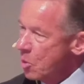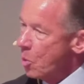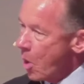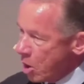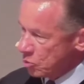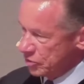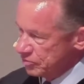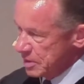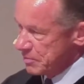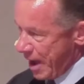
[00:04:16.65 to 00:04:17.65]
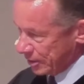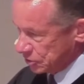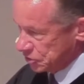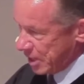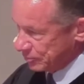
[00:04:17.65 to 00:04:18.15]
Walk with me back
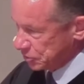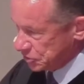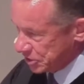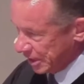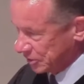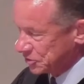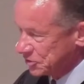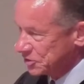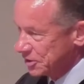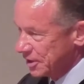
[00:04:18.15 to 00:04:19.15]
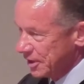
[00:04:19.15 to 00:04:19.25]
to chapter 6